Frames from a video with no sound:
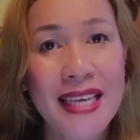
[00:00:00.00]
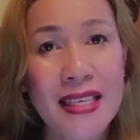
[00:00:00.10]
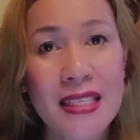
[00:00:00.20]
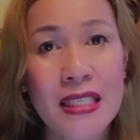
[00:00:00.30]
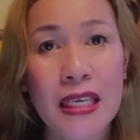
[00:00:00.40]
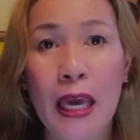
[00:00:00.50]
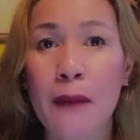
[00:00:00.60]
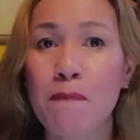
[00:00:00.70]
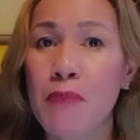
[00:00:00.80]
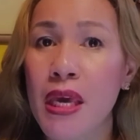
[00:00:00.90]
tense
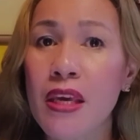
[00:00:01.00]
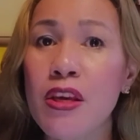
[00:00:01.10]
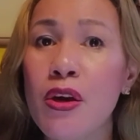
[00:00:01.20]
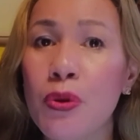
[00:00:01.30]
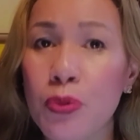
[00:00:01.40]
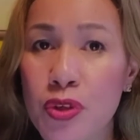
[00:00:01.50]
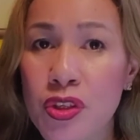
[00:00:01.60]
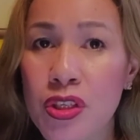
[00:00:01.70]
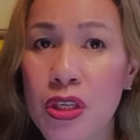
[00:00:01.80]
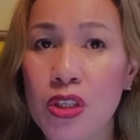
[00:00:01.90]
can be
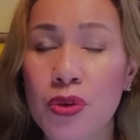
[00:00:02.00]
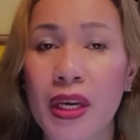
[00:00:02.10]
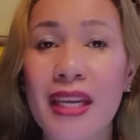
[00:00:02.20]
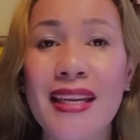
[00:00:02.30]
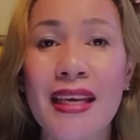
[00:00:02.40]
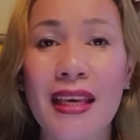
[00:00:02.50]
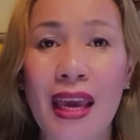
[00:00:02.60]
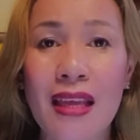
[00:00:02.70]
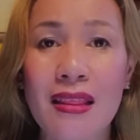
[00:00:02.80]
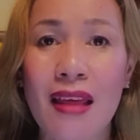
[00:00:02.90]
used to
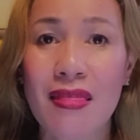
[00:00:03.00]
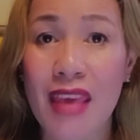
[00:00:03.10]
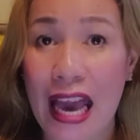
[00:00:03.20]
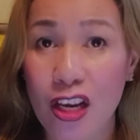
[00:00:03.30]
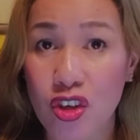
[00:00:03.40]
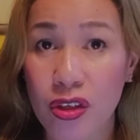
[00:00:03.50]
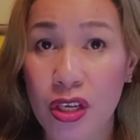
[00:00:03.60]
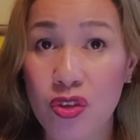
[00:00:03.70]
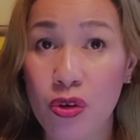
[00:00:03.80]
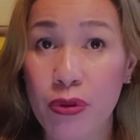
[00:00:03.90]
indicate that the action
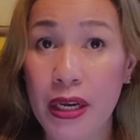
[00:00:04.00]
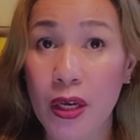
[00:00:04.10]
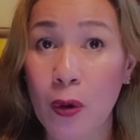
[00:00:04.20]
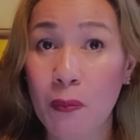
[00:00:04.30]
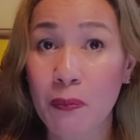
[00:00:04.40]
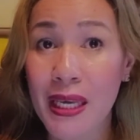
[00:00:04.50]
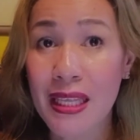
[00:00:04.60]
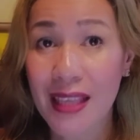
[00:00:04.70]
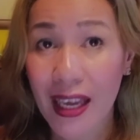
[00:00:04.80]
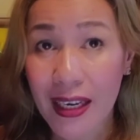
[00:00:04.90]
is already
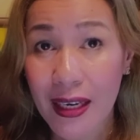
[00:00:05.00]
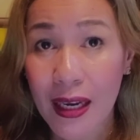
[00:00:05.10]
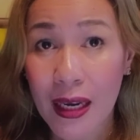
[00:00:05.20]
completed,